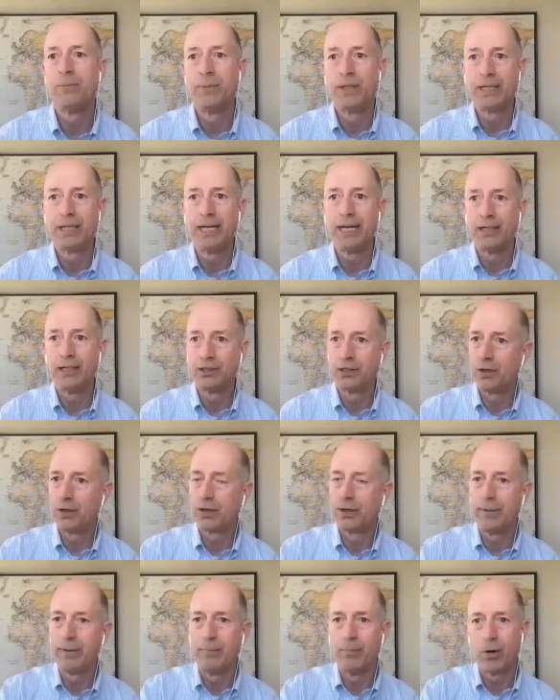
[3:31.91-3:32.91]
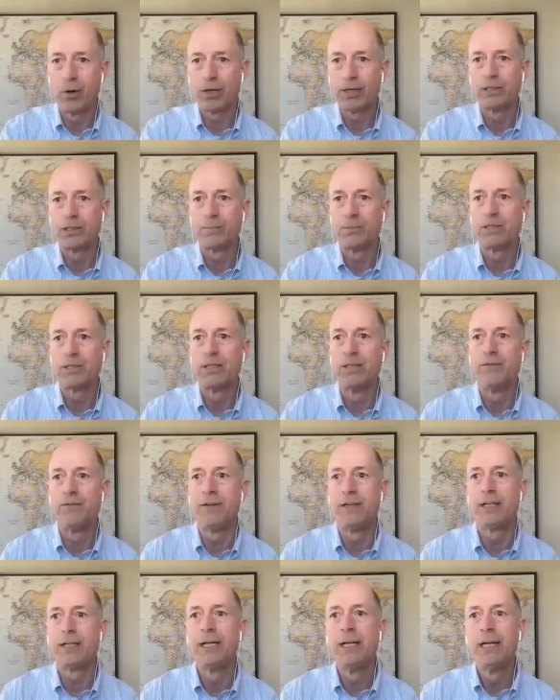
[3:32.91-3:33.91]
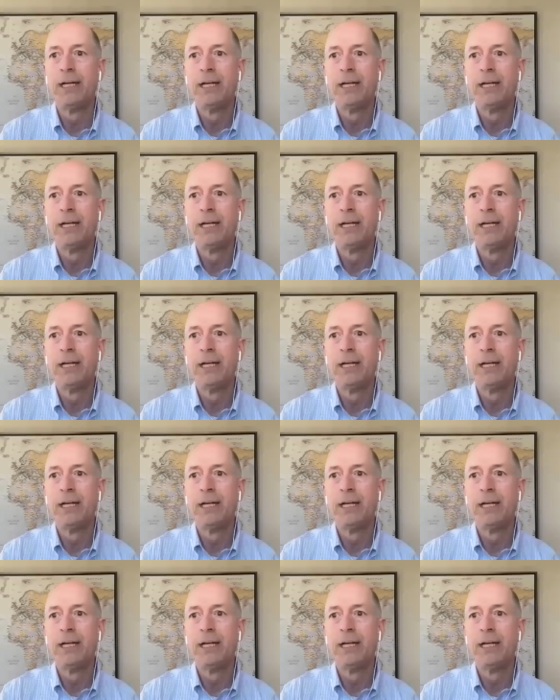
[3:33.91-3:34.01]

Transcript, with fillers: But again, it's all going to be market specific,